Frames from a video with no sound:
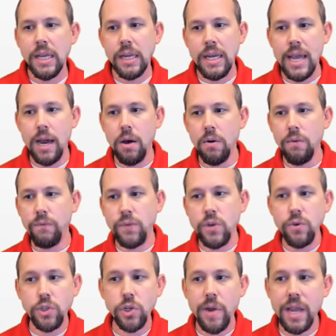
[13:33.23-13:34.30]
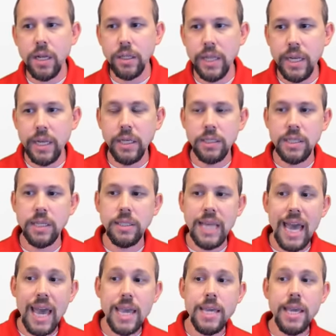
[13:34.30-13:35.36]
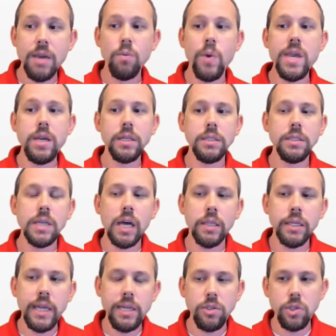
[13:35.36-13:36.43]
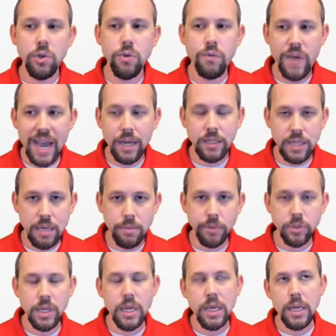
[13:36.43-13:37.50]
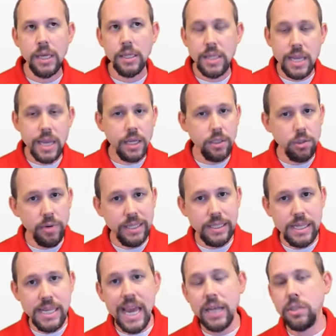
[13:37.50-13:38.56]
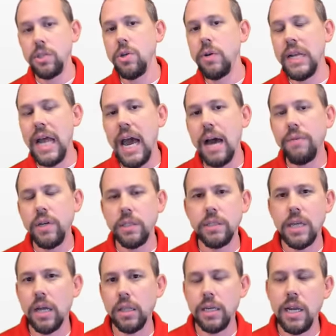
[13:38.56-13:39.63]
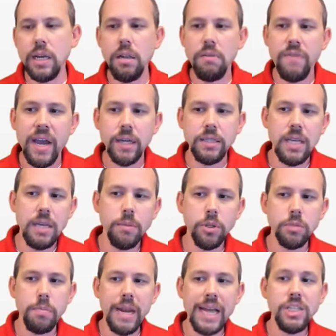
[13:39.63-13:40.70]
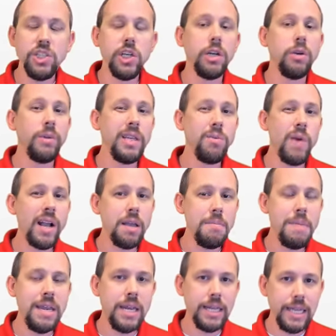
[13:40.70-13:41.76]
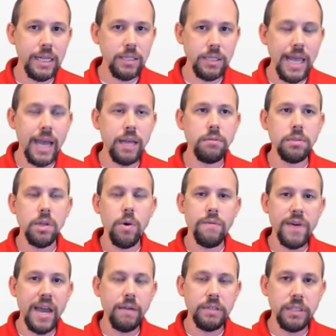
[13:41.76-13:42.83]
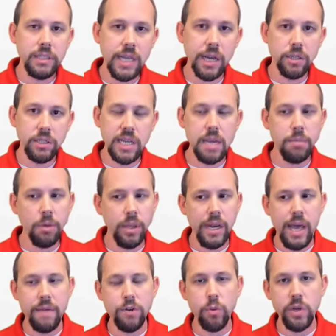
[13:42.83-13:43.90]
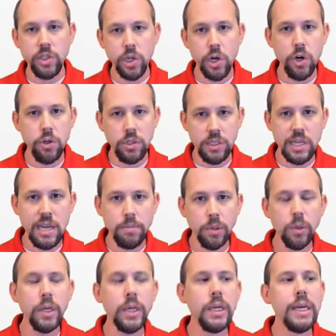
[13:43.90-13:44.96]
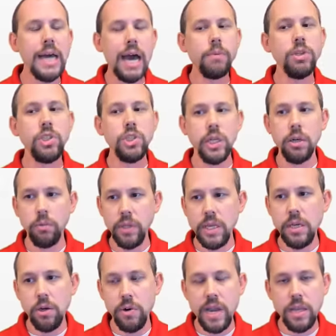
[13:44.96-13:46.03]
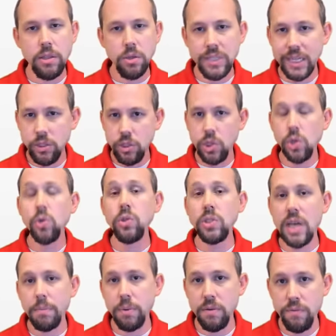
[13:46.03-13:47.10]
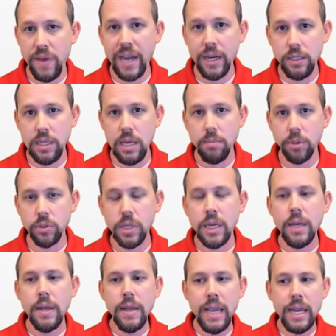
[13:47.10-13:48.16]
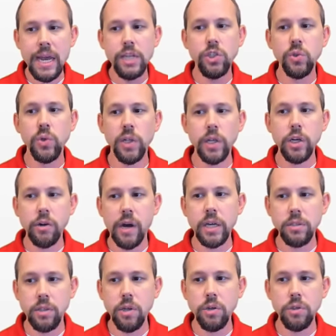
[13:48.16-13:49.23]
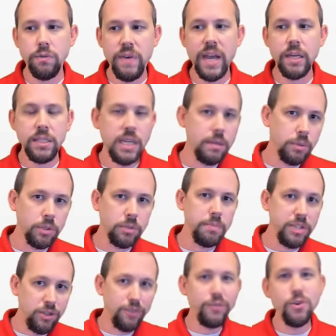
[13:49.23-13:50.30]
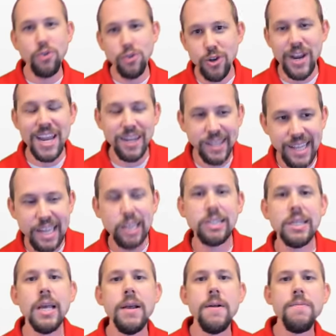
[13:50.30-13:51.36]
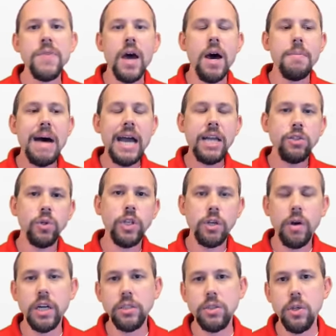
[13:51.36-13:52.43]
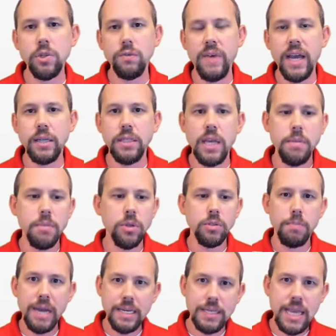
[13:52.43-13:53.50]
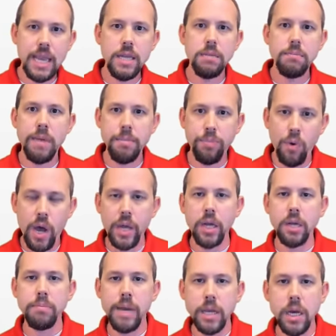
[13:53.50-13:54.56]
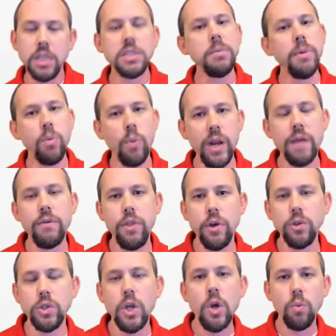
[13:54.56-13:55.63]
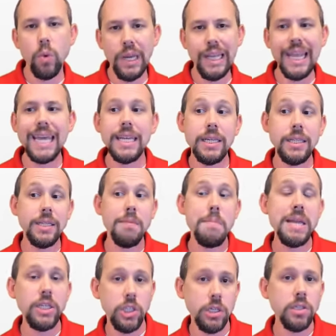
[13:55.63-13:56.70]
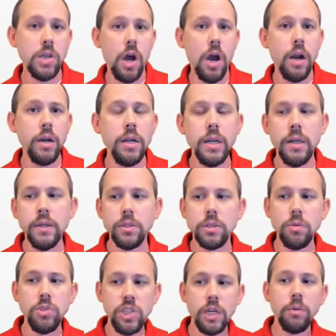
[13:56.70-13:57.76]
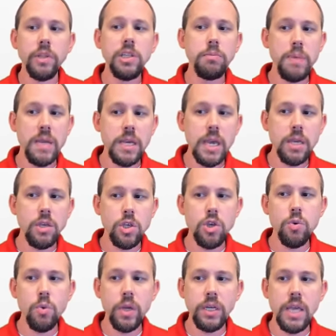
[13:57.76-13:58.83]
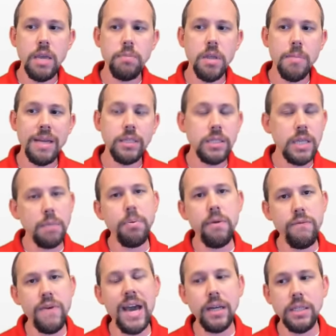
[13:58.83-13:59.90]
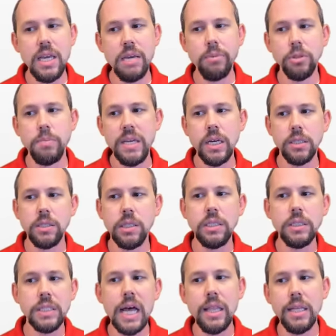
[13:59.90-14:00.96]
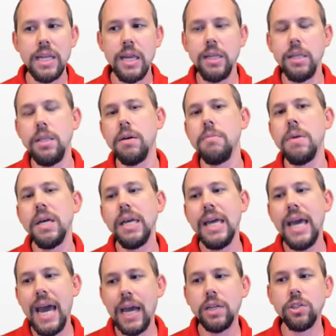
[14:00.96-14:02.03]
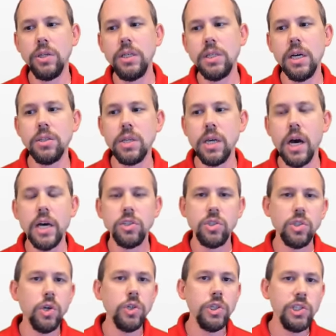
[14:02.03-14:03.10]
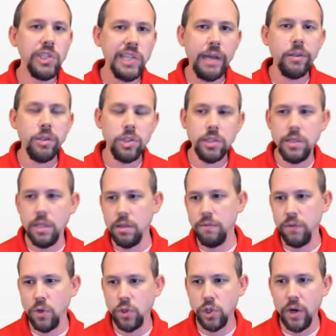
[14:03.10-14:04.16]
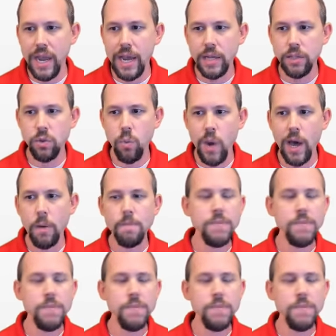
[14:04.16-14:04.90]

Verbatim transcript: Now, Future Analytics says, hey, can we consolidate two fact tables? The answer is yes, you can have consolidated fact tables, but I generally recommend against that. So if I have a sales table and I have a returns table, I would generally create those as two separate fact tables, and I drill across those fact tables, Mr. Future Analytics. Um, I drill across those fact tables by date, by product, by customer, whatever those related dimensions are. So generally speaking, you would keep them as separate fact tables because consolidating them actually does cause certain challenges in the future as well.